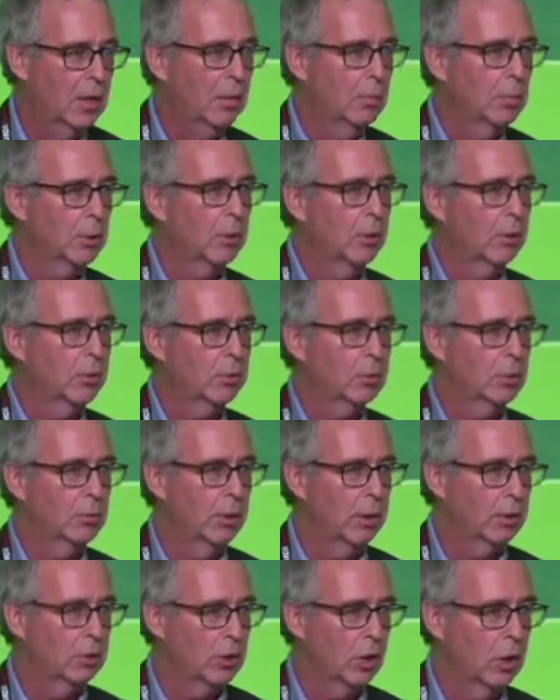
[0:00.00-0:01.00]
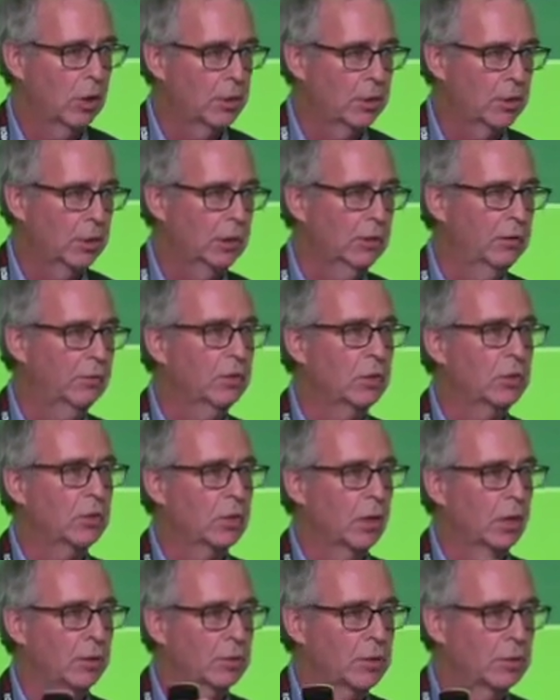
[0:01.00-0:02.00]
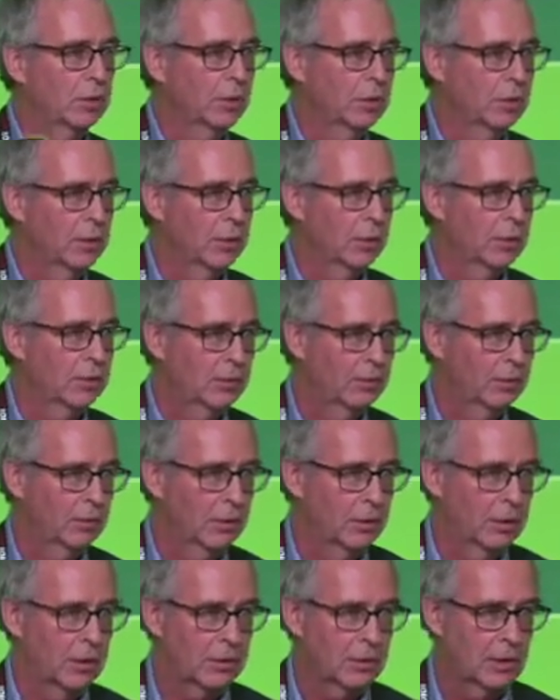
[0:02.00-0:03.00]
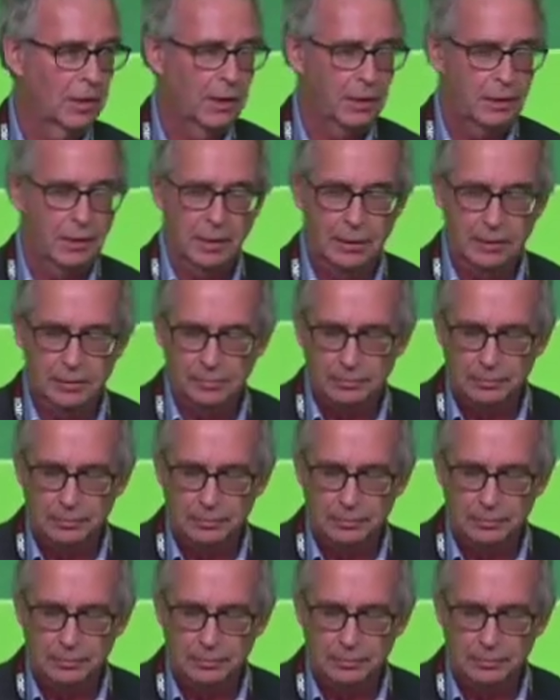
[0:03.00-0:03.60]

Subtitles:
but also about charging infrastructure and things like that.